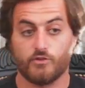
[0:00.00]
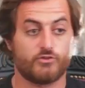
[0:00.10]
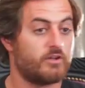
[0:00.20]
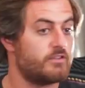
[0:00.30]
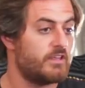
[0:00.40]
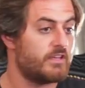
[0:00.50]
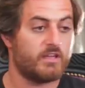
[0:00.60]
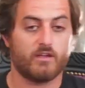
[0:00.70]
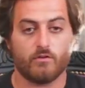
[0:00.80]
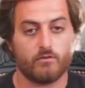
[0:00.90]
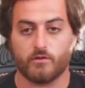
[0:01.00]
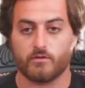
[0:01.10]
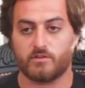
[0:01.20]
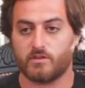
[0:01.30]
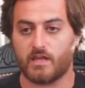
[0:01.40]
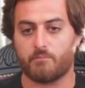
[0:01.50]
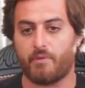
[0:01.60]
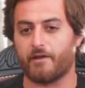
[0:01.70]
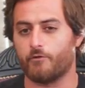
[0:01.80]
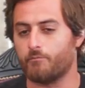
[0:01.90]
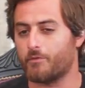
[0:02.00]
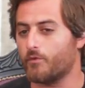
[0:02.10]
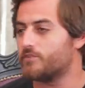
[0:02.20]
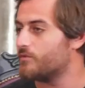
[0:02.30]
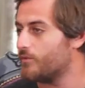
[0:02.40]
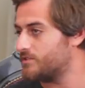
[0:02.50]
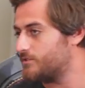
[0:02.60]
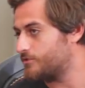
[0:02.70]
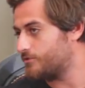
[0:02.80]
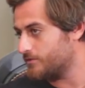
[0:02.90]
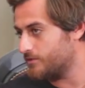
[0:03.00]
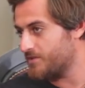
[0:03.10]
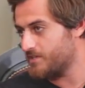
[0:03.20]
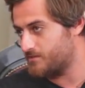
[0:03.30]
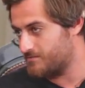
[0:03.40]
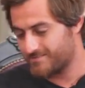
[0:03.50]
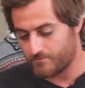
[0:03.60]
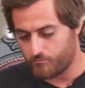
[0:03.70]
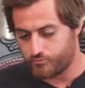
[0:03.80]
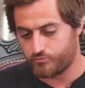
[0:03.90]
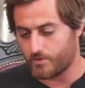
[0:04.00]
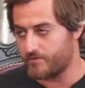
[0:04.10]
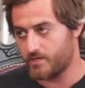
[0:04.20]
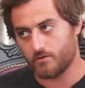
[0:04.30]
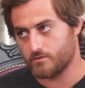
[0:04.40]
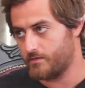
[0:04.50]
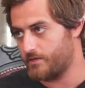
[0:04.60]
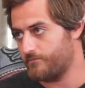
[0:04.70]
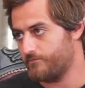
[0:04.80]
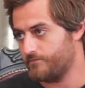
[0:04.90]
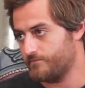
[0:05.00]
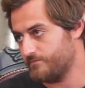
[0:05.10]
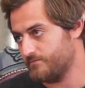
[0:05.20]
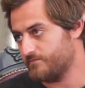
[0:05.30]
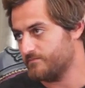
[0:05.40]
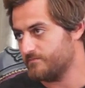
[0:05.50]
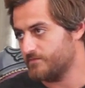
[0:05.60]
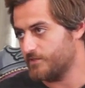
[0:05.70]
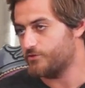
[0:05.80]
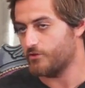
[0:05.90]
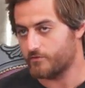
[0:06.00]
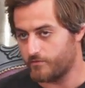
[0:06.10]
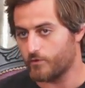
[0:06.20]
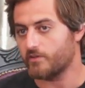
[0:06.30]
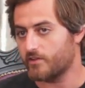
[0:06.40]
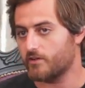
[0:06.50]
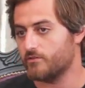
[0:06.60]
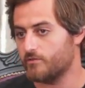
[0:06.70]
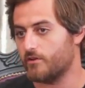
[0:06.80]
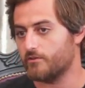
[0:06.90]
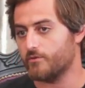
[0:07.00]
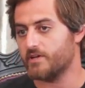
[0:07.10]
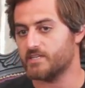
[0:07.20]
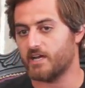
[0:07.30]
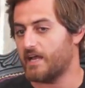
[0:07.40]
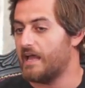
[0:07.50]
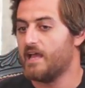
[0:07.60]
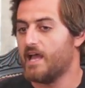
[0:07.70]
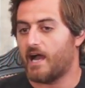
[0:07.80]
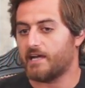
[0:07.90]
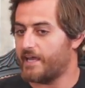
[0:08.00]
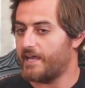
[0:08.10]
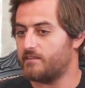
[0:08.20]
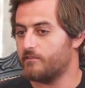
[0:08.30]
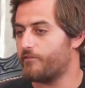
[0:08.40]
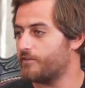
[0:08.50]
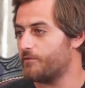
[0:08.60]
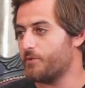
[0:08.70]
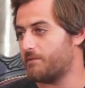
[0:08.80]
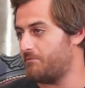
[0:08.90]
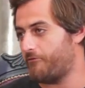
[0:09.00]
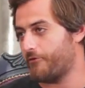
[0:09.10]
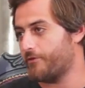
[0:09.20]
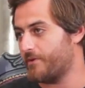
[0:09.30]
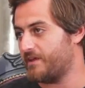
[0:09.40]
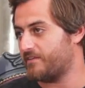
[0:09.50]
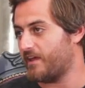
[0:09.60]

You start thinking, you're getting paranoid. But once you start the race, everything goes away. You start focusing on your racing. I hate the week before the race.